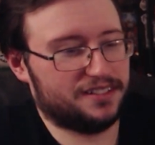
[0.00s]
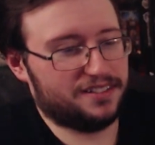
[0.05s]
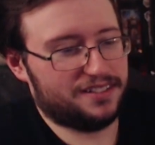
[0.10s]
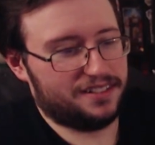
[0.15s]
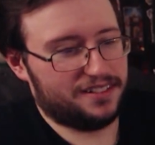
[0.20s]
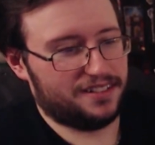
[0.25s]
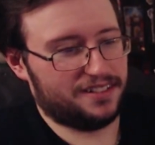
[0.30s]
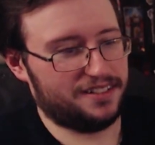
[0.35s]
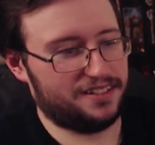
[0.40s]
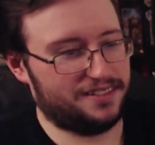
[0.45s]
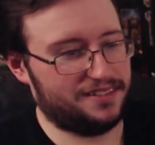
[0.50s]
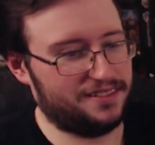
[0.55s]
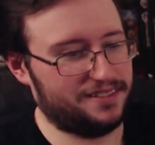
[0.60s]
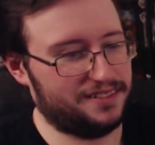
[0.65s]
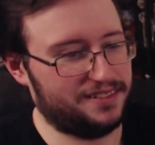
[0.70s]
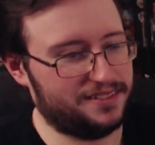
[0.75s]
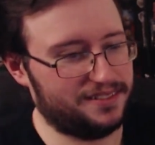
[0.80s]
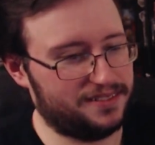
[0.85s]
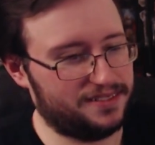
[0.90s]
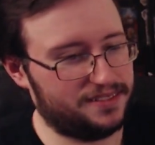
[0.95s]
...of
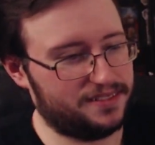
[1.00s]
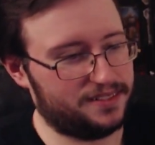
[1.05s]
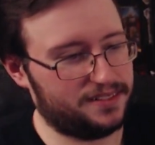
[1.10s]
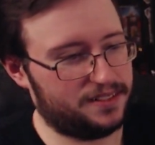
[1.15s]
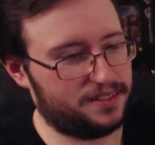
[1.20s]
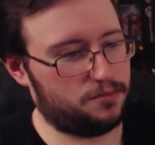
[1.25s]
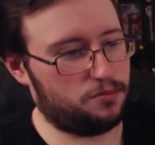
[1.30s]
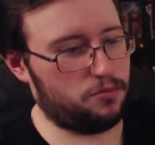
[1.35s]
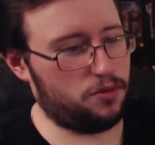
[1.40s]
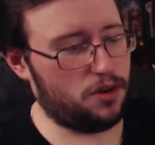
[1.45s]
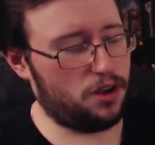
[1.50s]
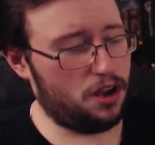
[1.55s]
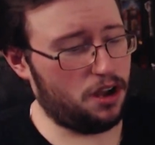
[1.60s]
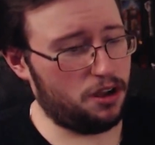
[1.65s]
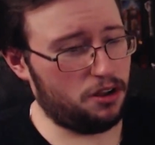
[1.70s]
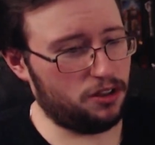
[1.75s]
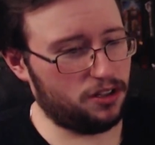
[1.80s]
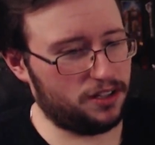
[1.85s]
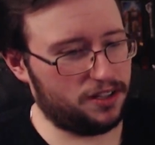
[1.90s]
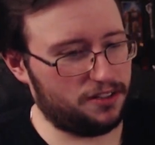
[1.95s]
emissive shapes.
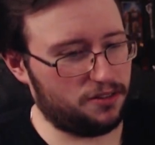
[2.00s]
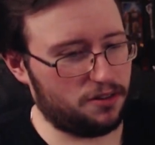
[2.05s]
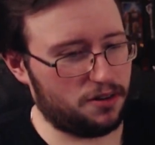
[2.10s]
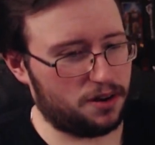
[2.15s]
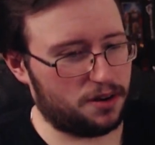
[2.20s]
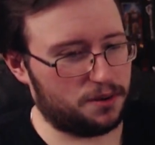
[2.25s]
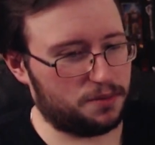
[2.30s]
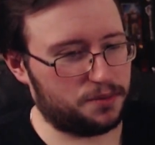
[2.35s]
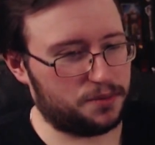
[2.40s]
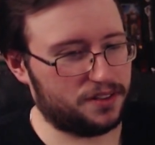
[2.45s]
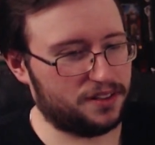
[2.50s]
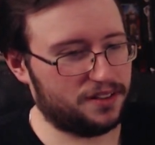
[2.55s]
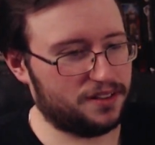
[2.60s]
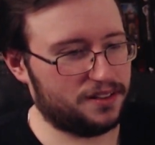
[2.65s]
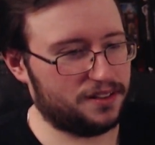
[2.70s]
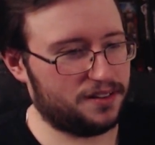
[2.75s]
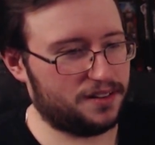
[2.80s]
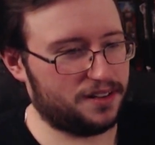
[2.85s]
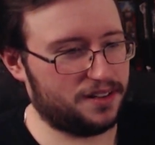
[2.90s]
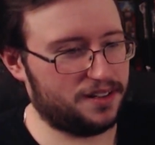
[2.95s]
Whoa, these orbs!
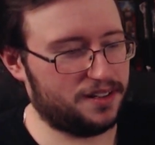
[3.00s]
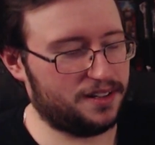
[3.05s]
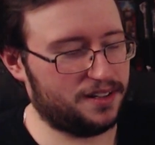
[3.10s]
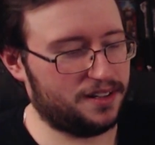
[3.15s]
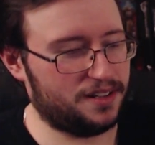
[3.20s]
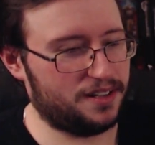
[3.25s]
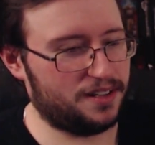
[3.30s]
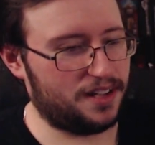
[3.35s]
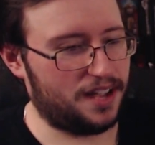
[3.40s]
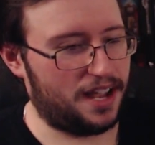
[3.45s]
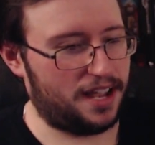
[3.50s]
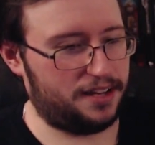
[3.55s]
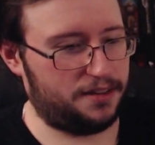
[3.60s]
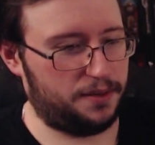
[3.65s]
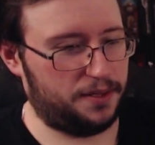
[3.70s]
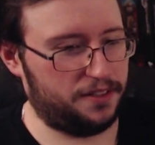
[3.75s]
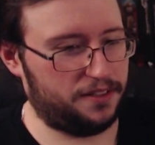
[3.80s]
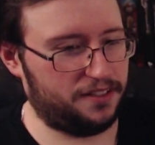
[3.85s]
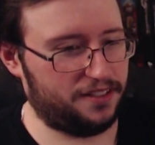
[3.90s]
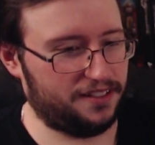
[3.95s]
Additional details
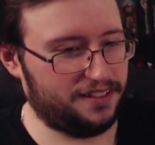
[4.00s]
Enemies. to the